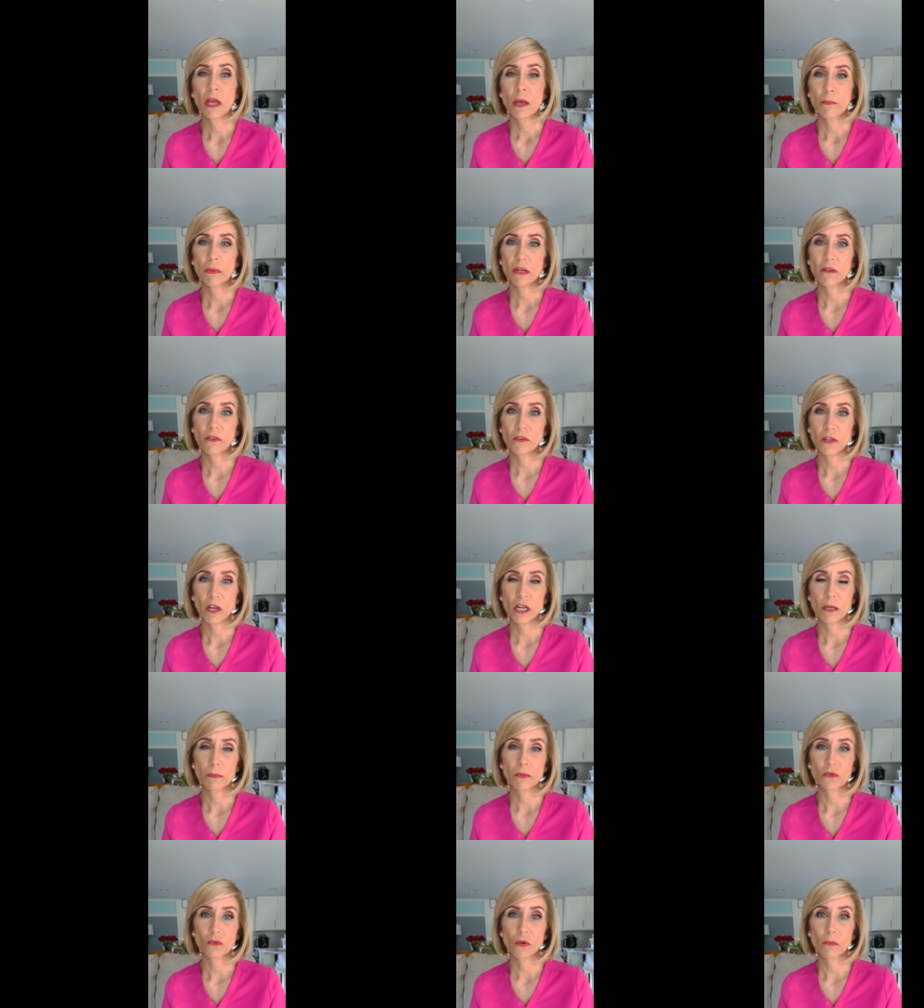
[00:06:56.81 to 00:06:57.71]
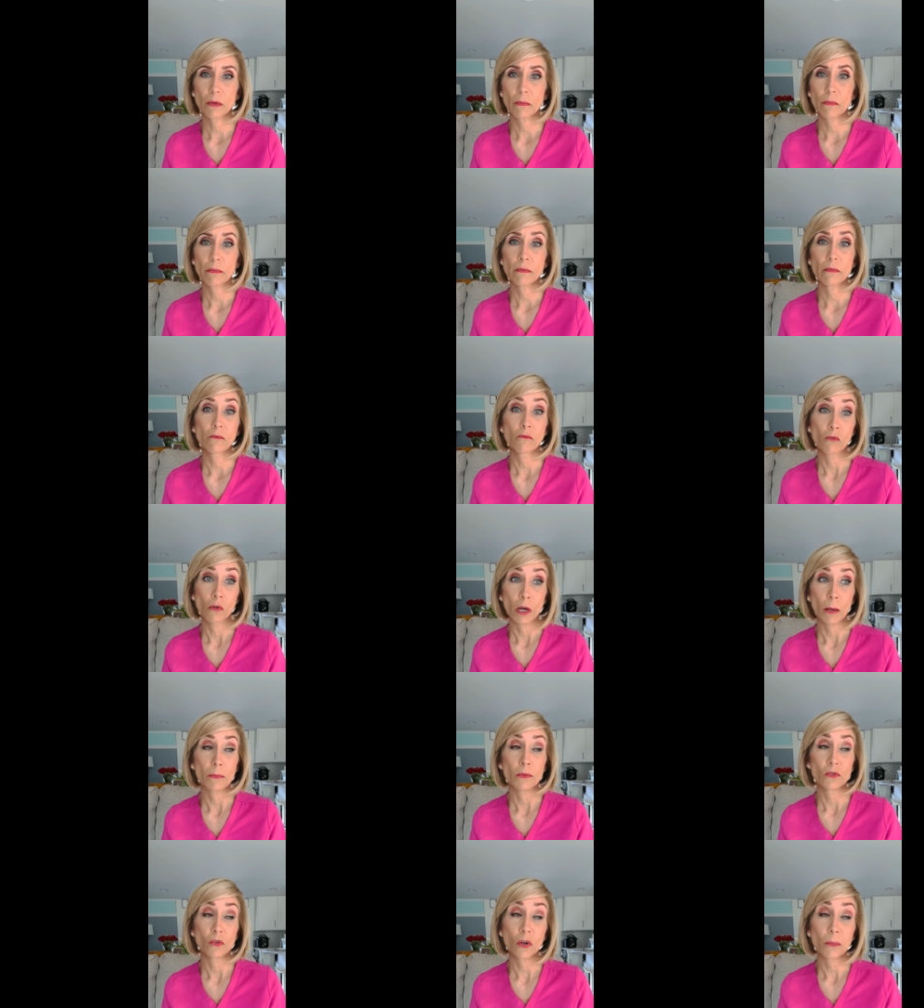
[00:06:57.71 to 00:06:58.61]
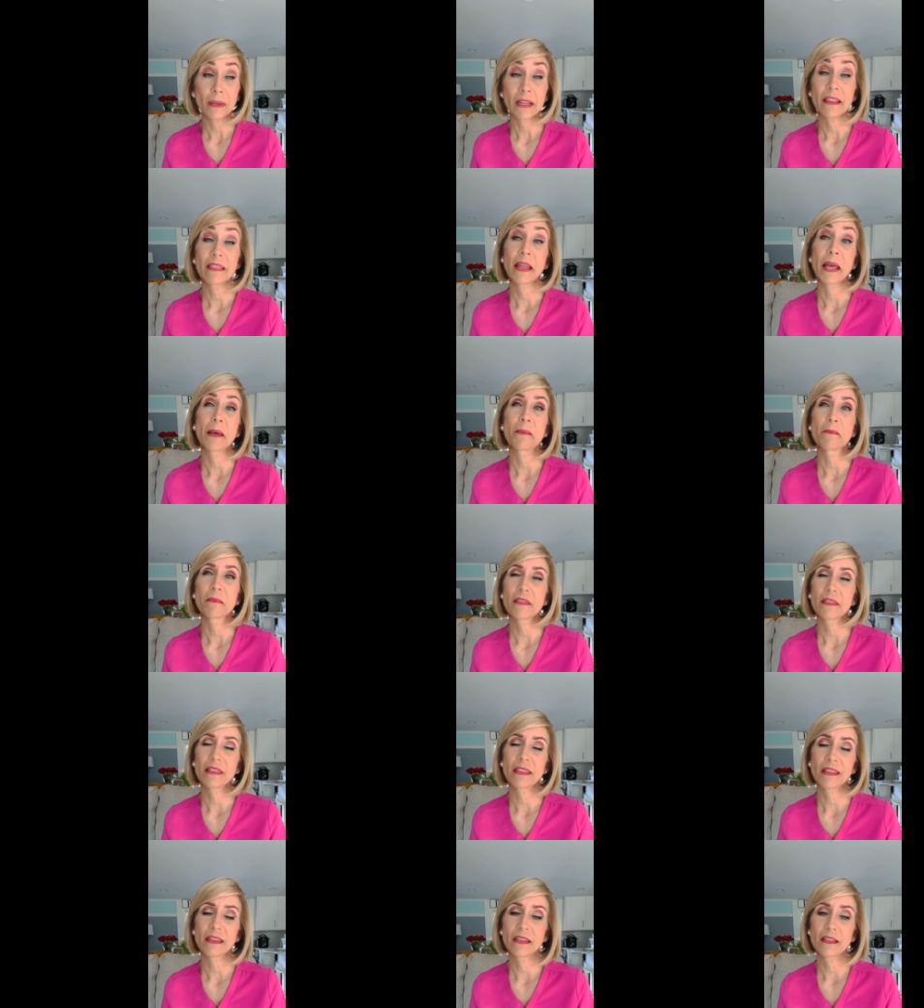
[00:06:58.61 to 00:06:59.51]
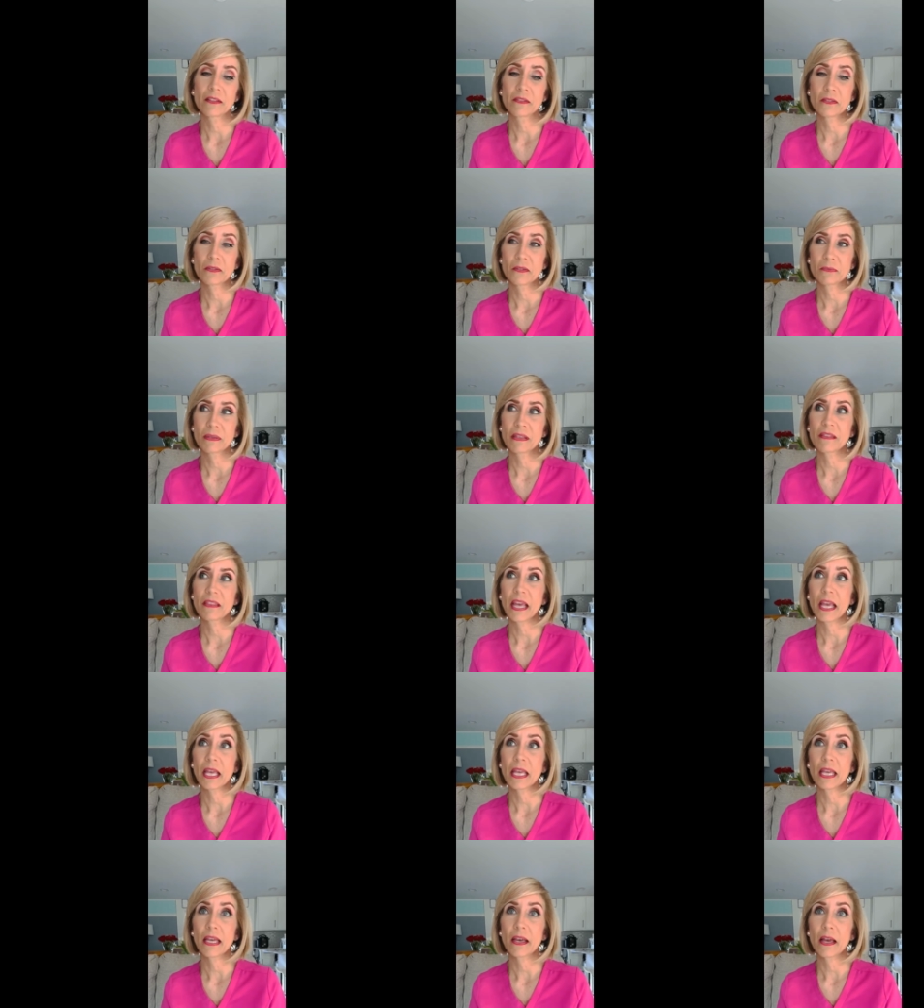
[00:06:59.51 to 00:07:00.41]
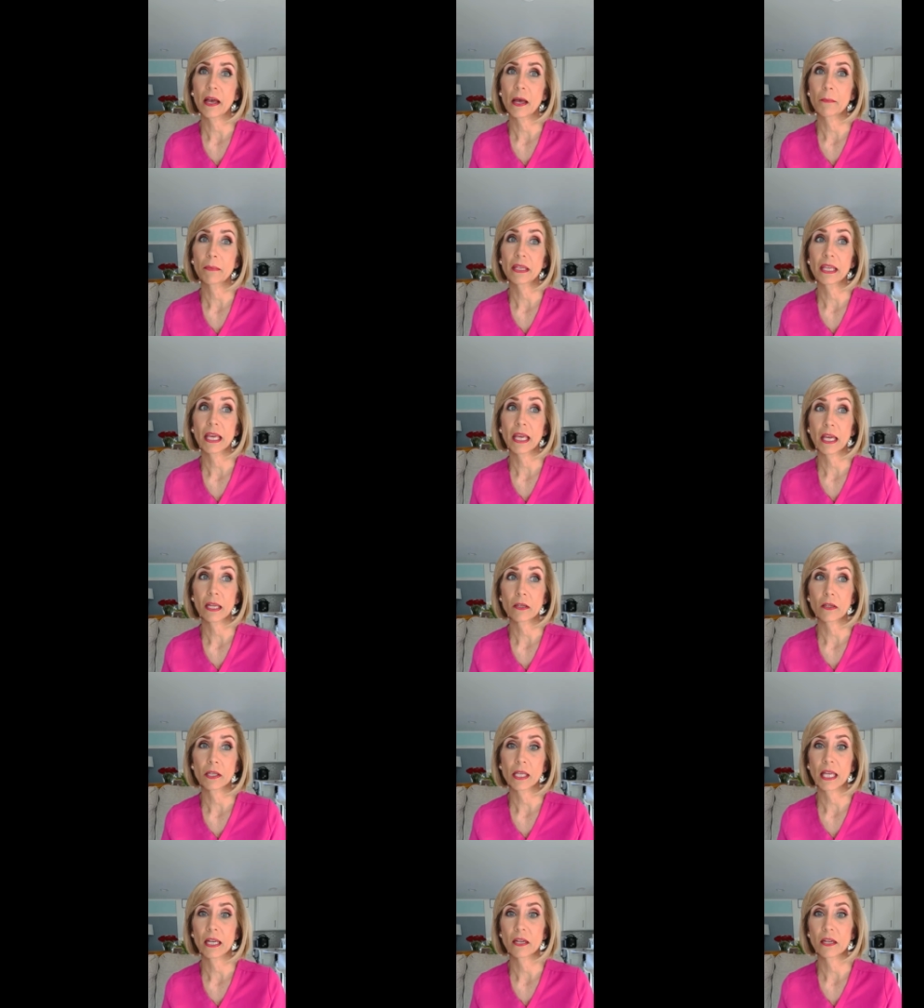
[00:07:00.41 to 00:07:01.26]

But if you're not absorb absorbing them, excuse me, they um, can't get